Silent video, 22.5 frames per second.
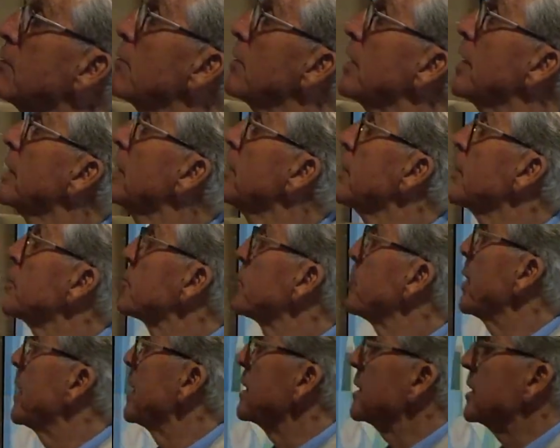thing in this
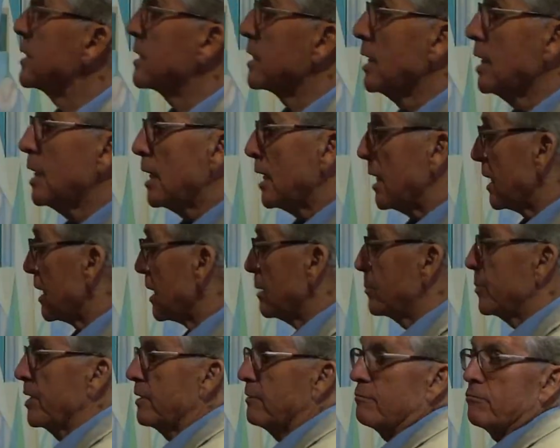painting. A
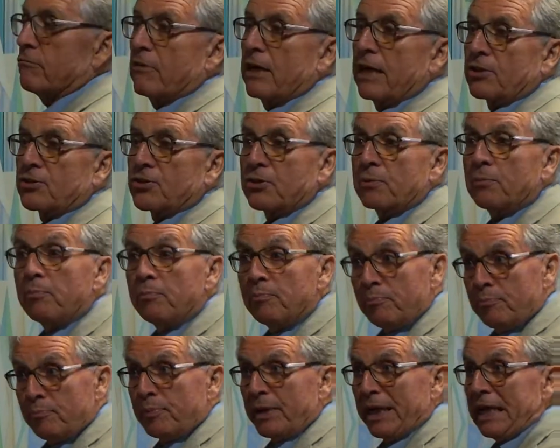little bit of rest,
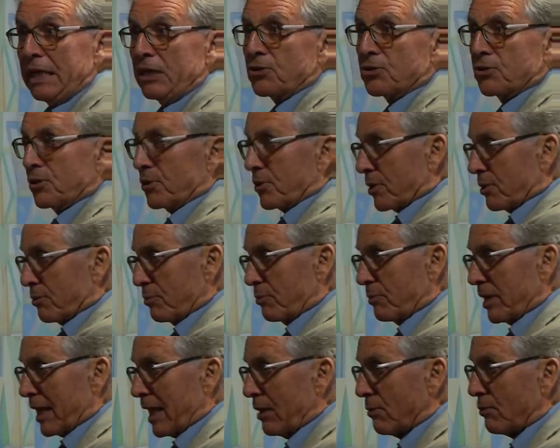peace, you know,
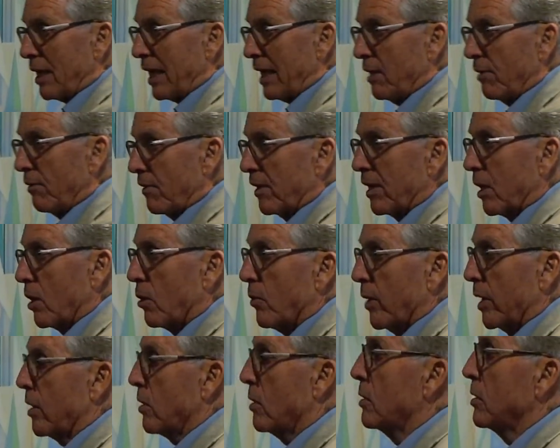without anything
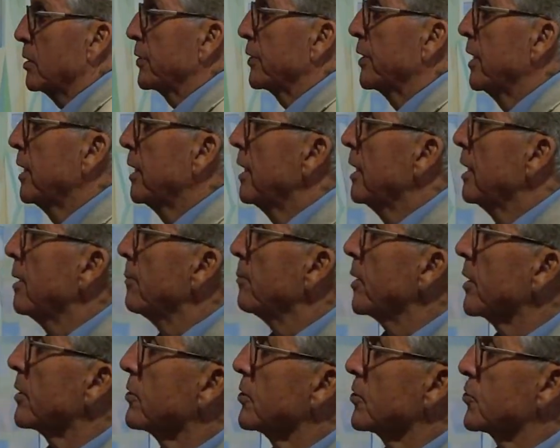going on,
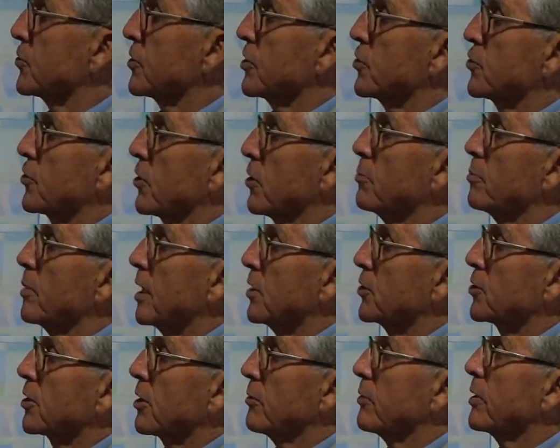because there's so
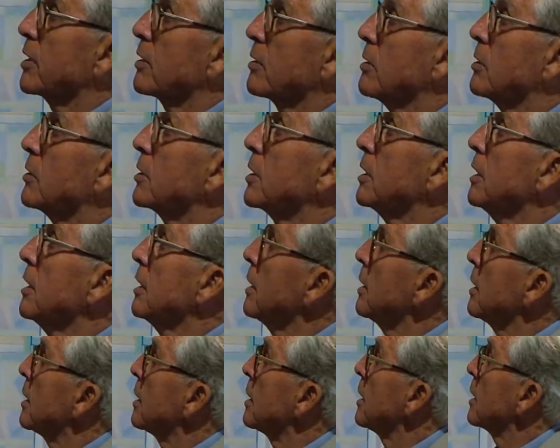much going on.
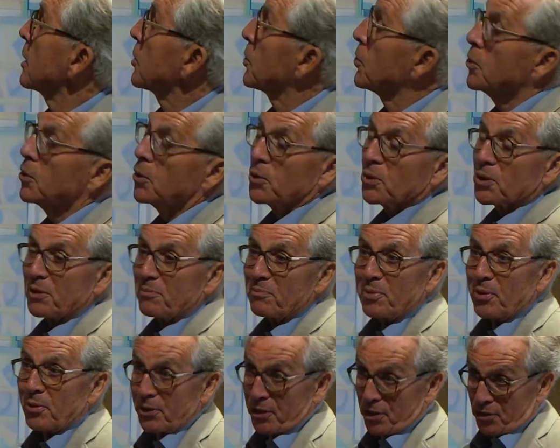And I called
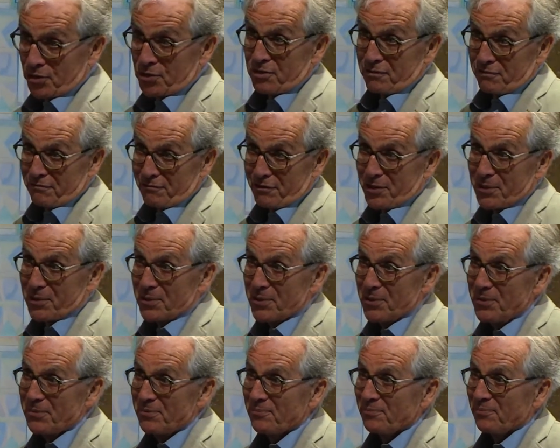it points of
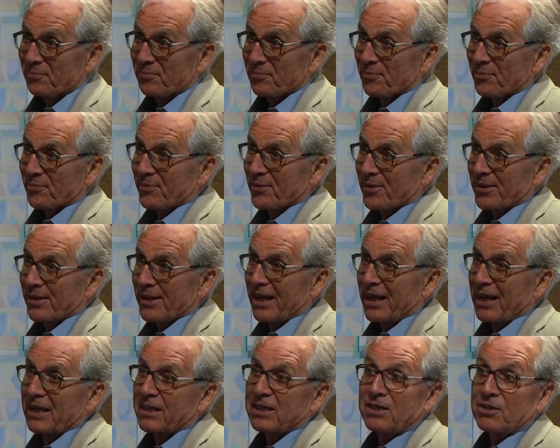view.
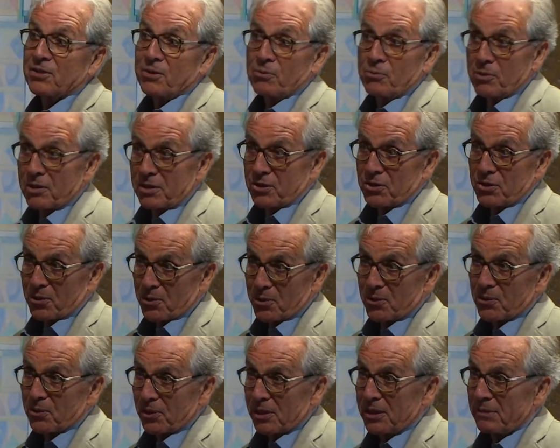I didn't know what to
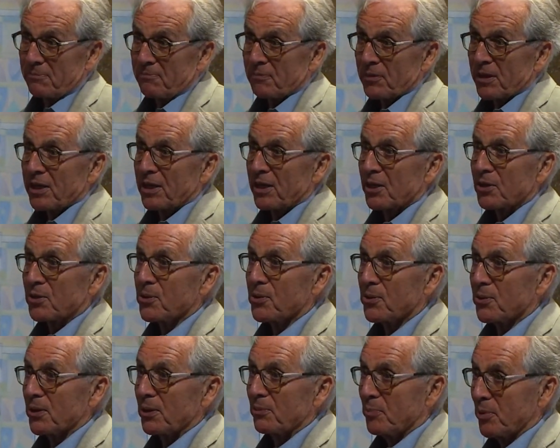call it. I
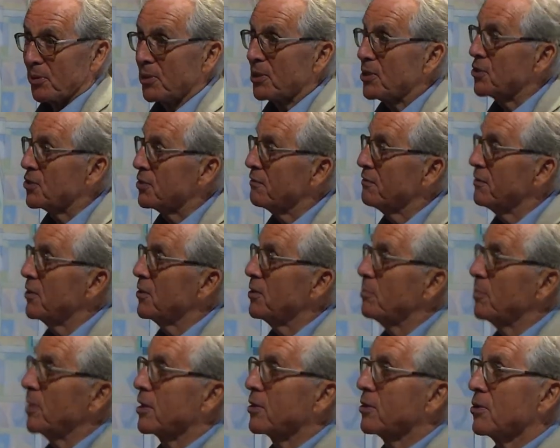called it points of
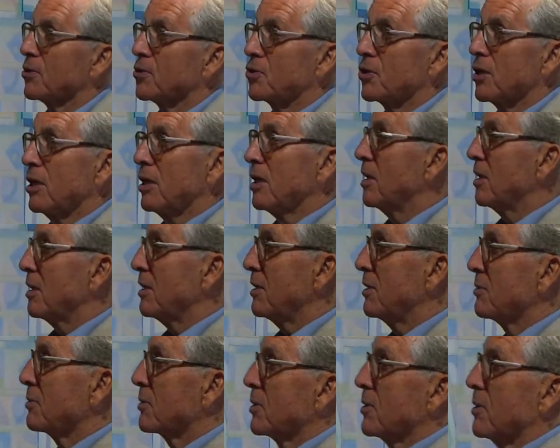view because
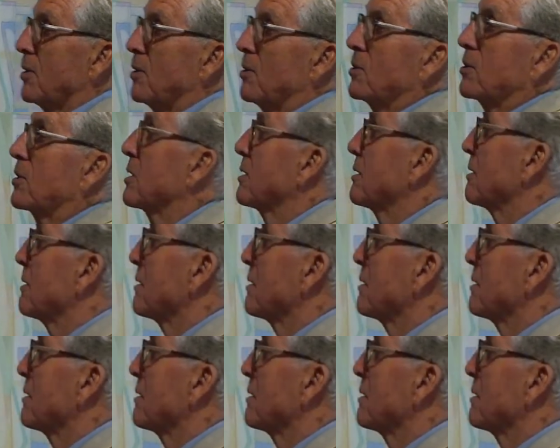you can look